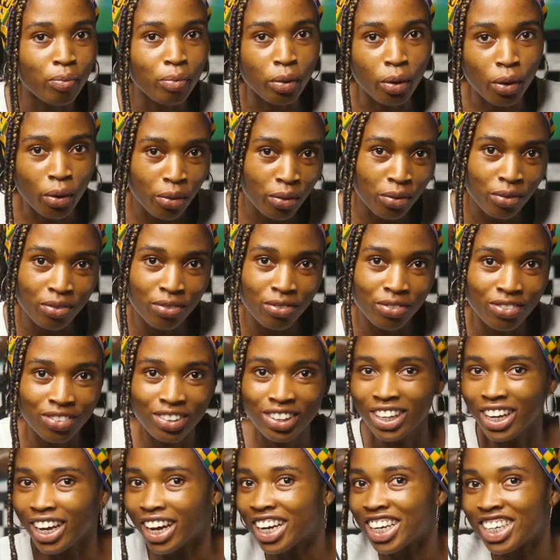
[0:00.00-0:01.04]
Bro,
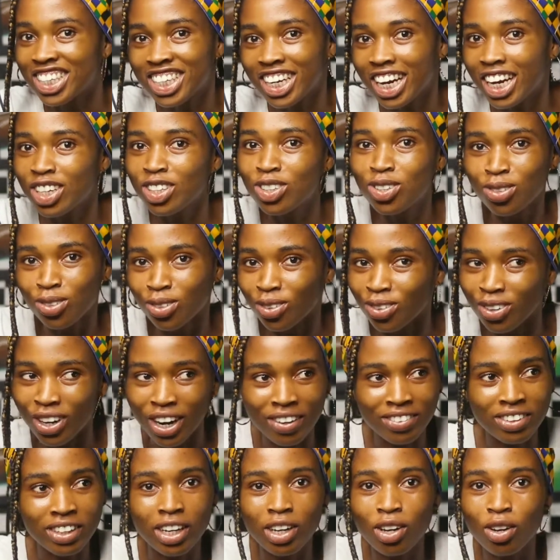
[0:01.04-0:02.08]
in church too,
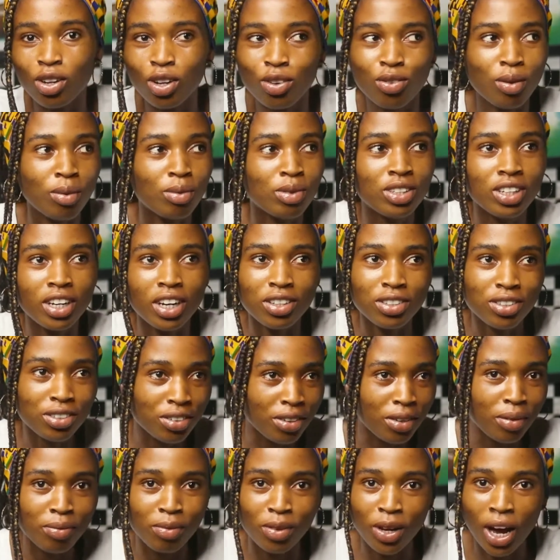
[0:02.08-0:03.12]
after you close from church,
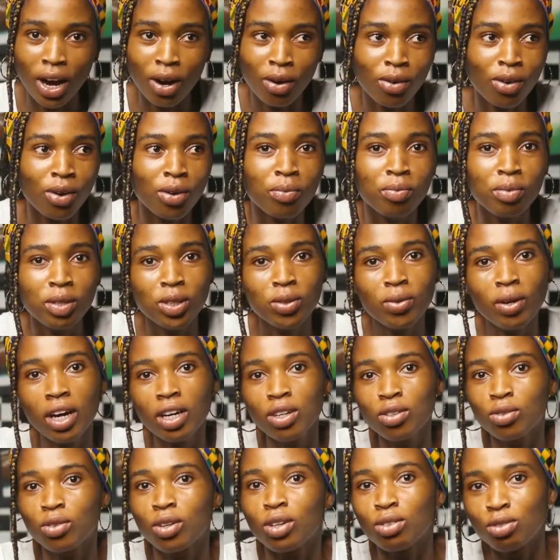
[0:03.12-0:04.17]
show me, I'll go on. Please, where
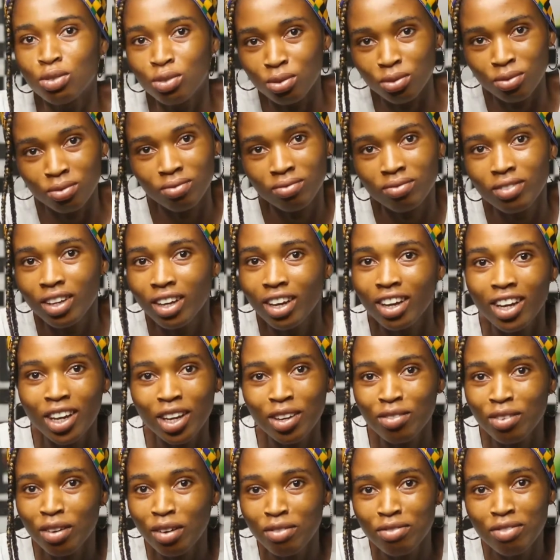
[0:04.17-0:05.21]
are you going to?
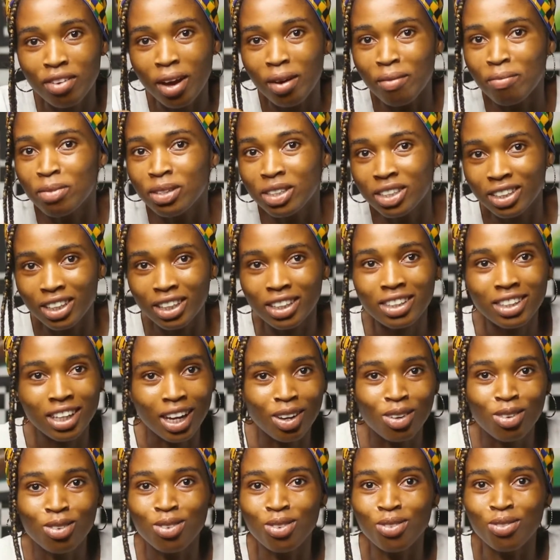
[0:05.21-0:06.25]
Even if you're a business
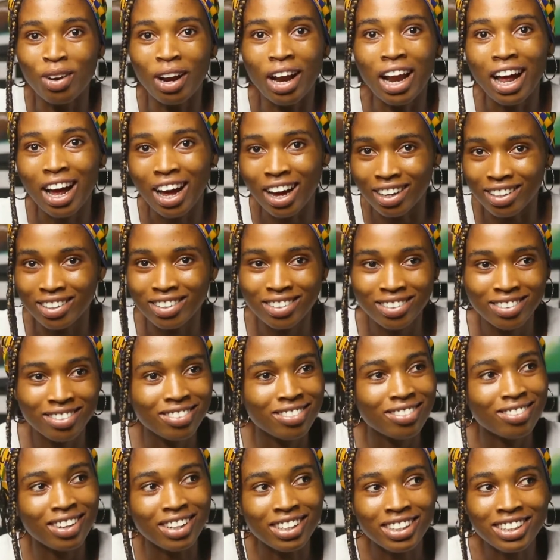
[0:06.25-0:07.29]
tycoon,
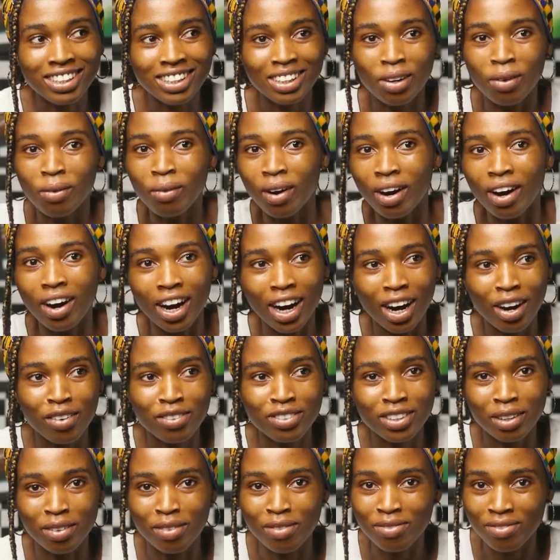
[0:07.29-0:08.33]
relax. Once in a while, have
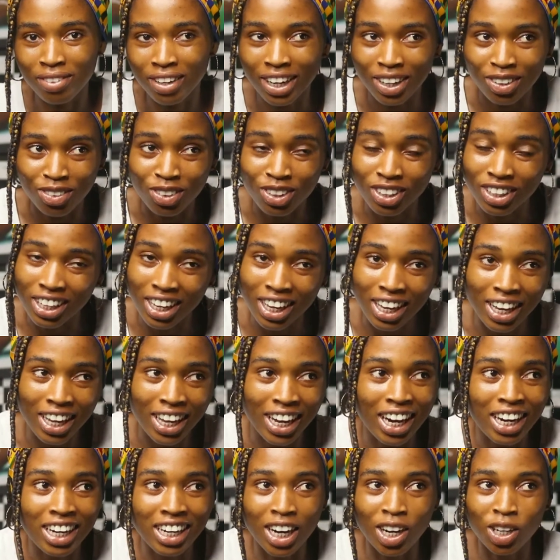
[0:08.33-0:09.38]
some fun, okay?
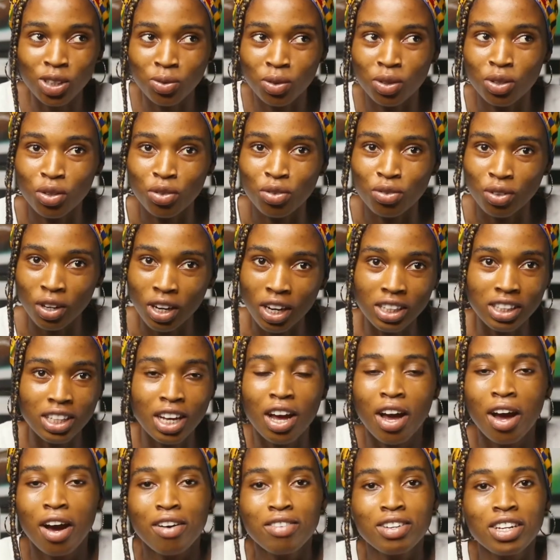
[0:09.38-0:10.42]
Hang out with your friends.
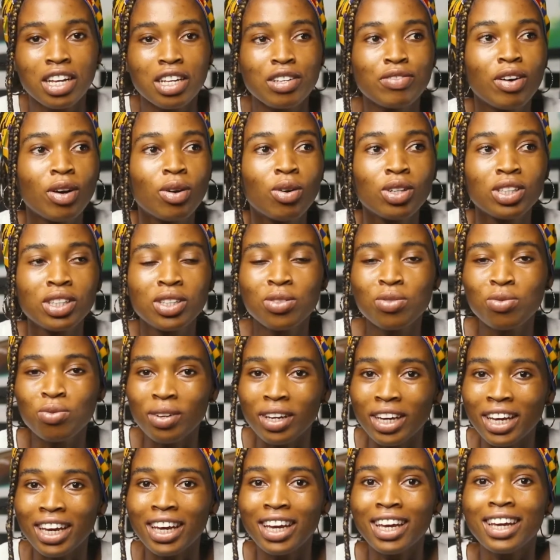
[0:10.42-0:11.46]
There's faculty
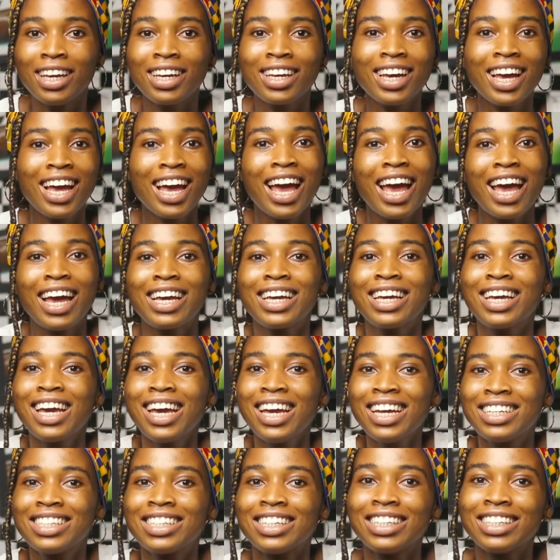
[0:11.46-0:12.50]
week.
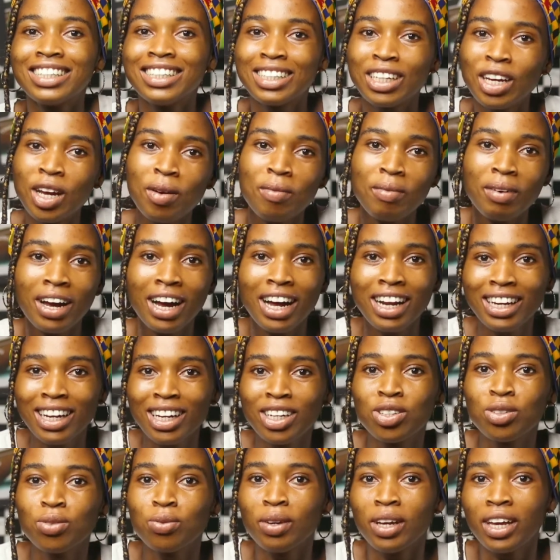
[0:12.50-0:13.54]
Engage in them.
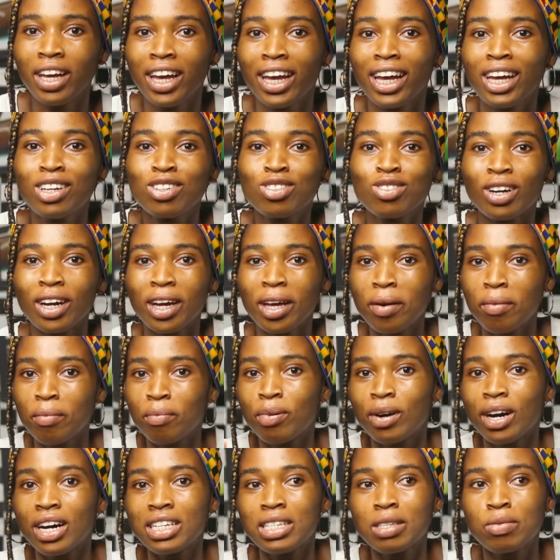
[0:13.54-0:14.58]
College week. Try
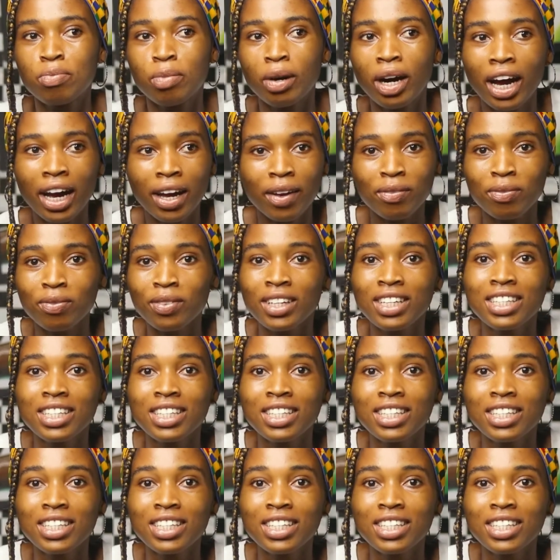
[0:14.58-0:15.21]
and pass by.